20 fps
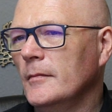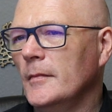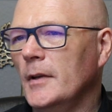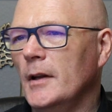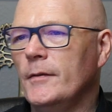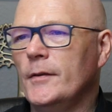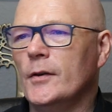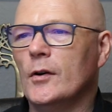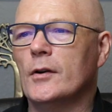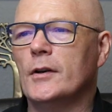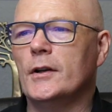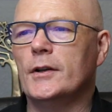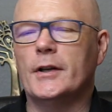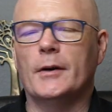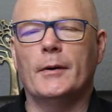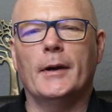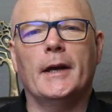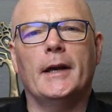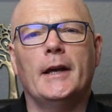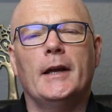If you're going to
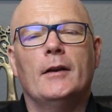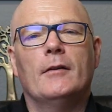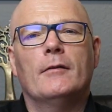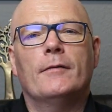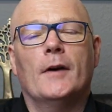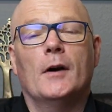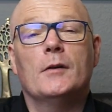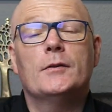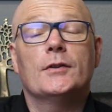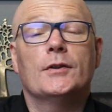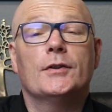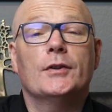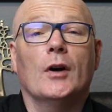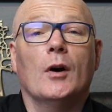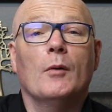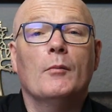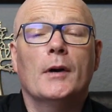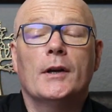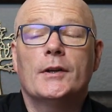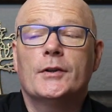do it in
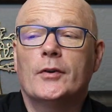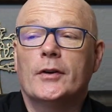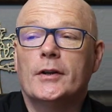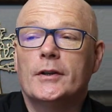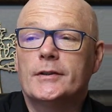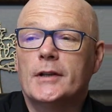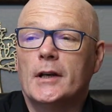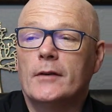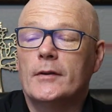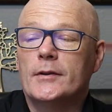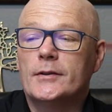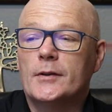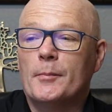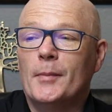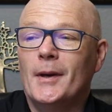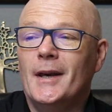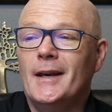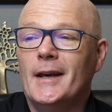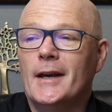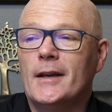Photoshop, make sure you save it as a
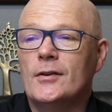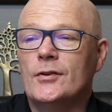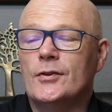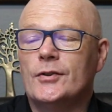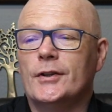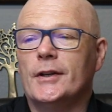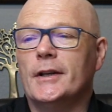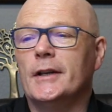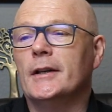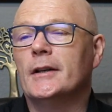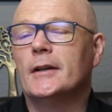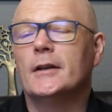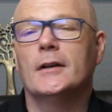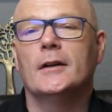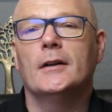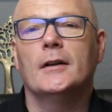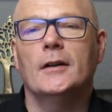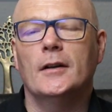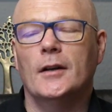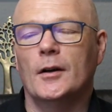PNG,
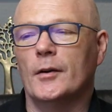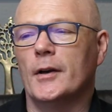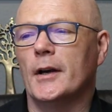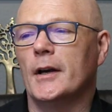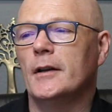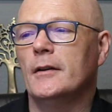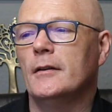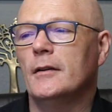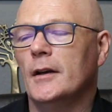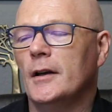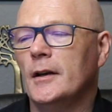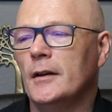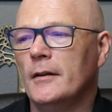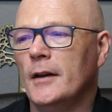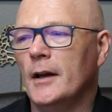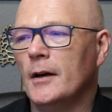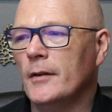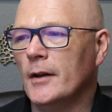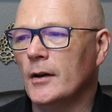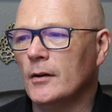okay, and
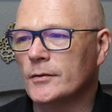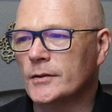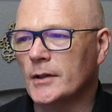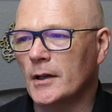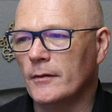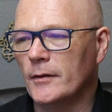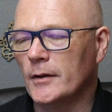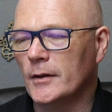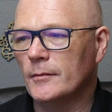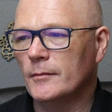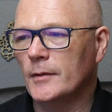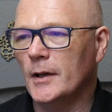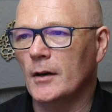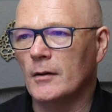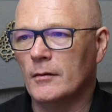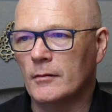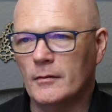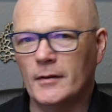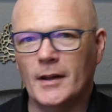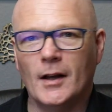that that will save you.
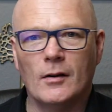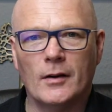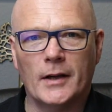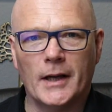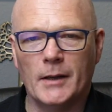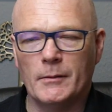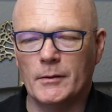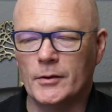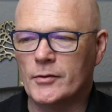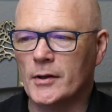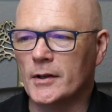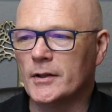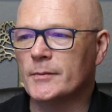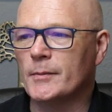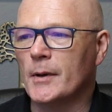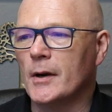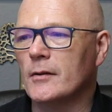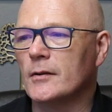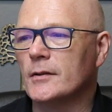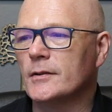That'll that'll keep the
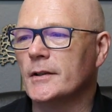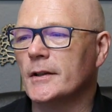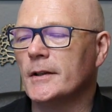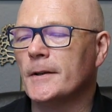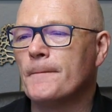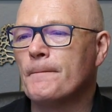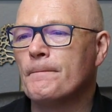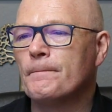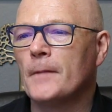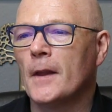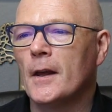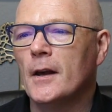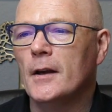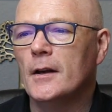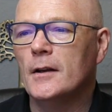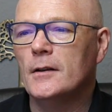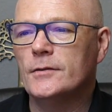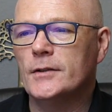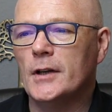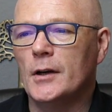transparency.
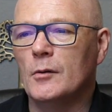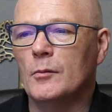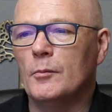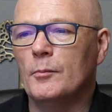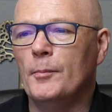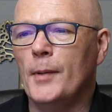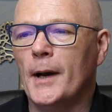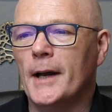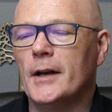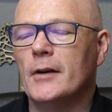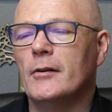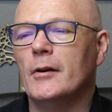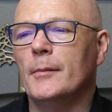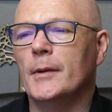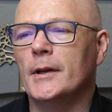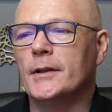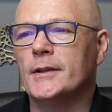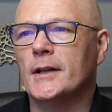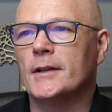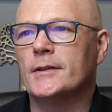So banner
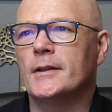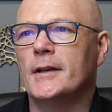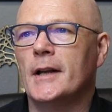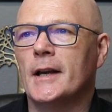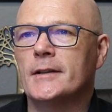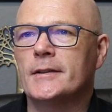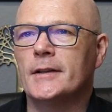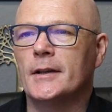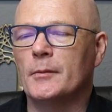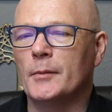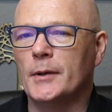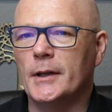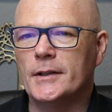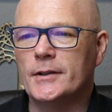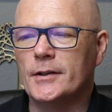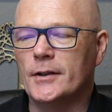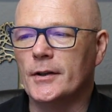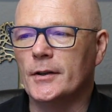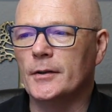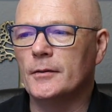image, that's the next thing we need
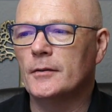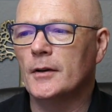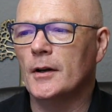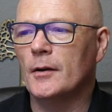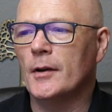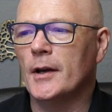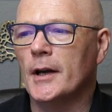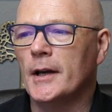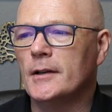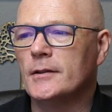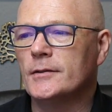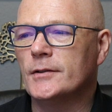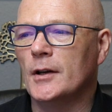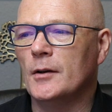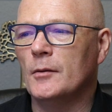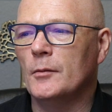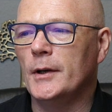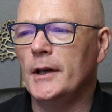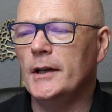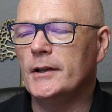to do, okay.
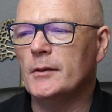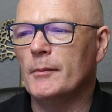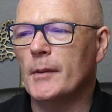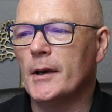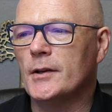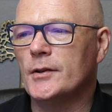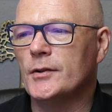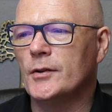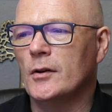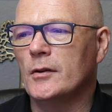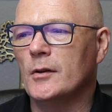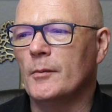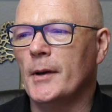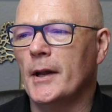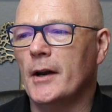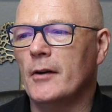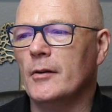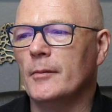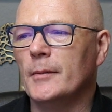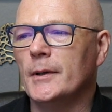So we need to make sure the
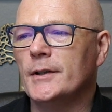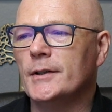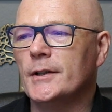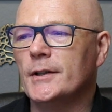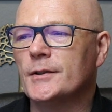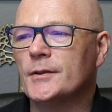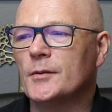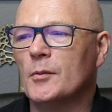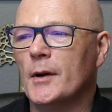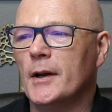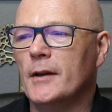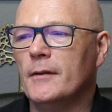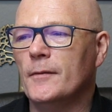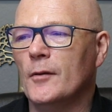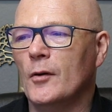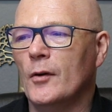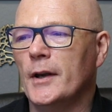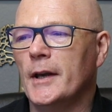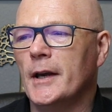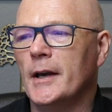banner image is
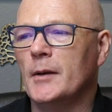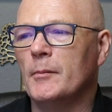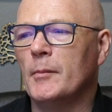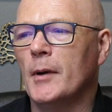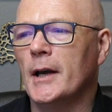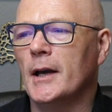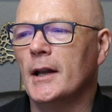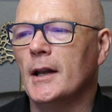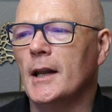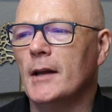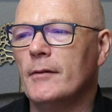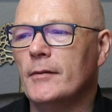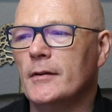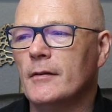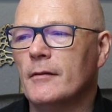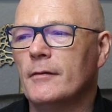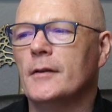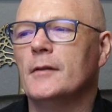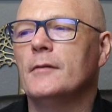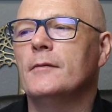2048 by
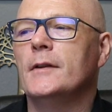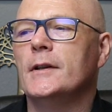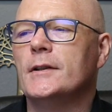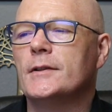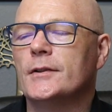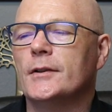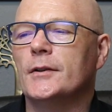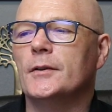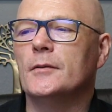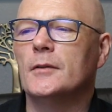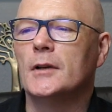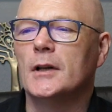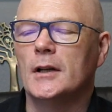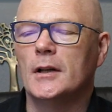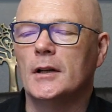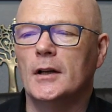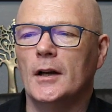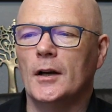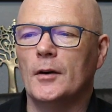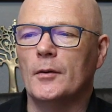1152,
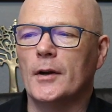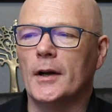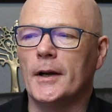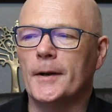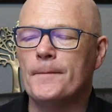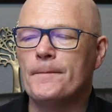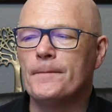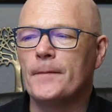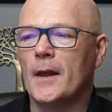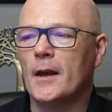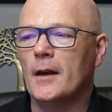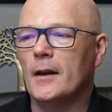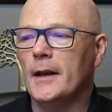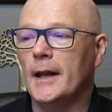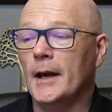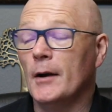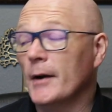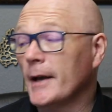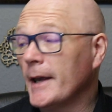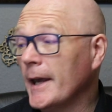okay.
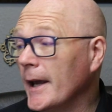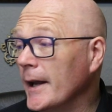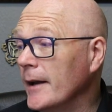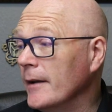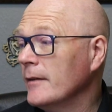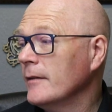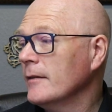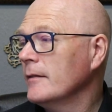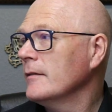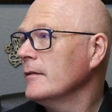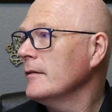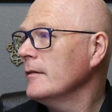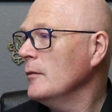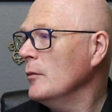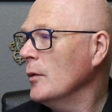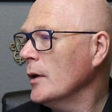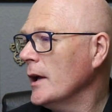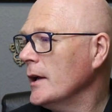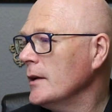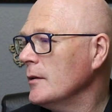Now again,
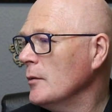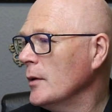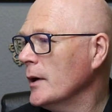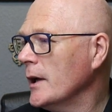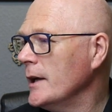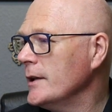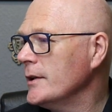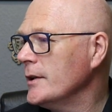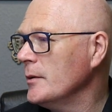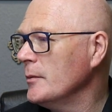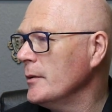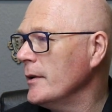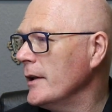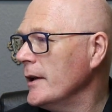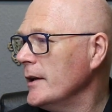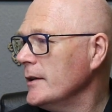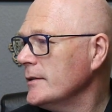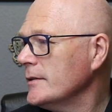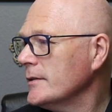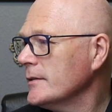what I what I do with
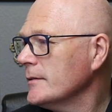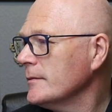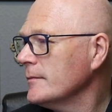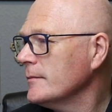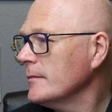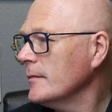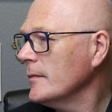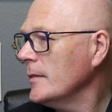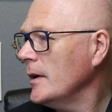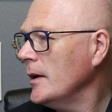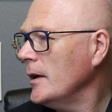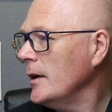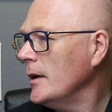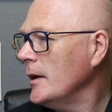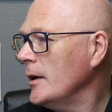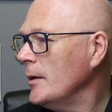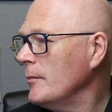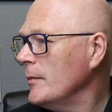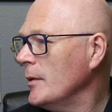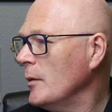this,
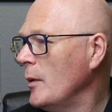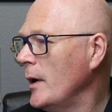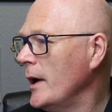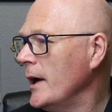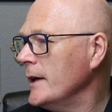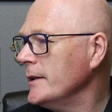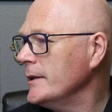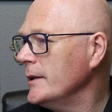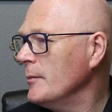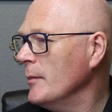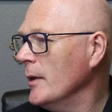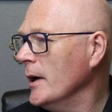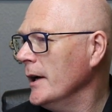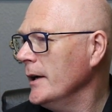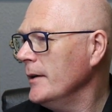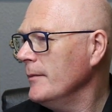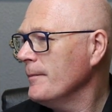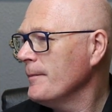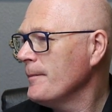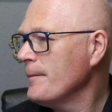um, the way I did
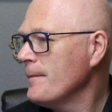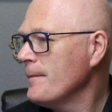mine.